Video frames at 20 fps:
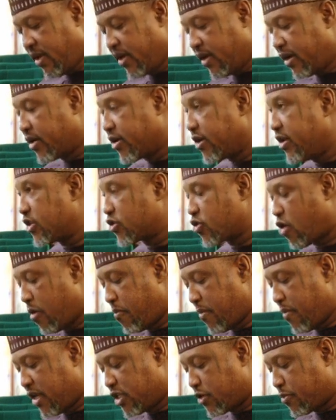increase
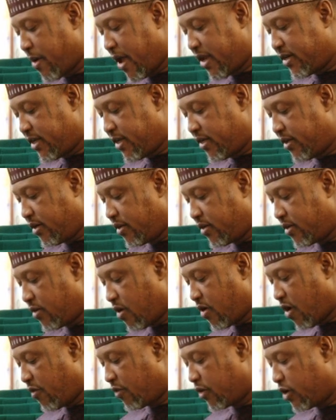government spending
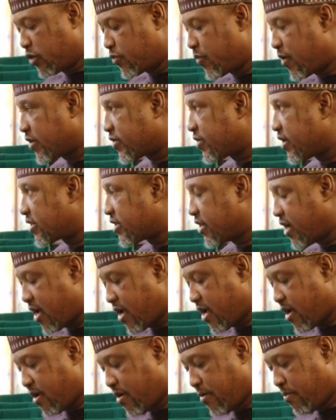of infrastructure